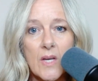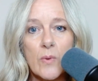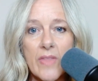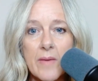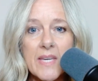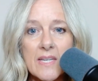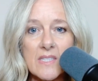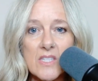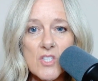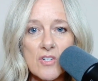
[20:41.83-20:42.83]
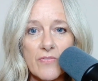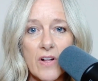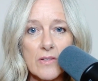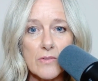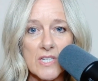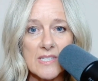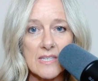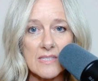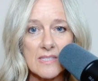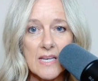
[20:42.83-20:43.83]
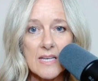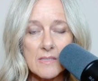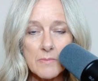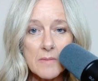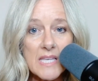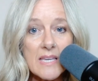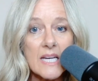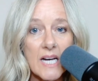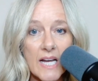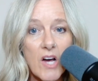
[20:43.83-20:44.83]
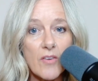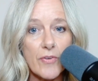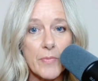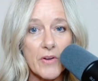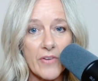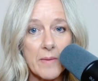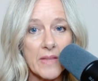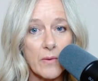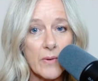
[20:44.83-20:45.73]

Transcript: when they make a decision to follow Jesus, sometimes they get cut off from their family.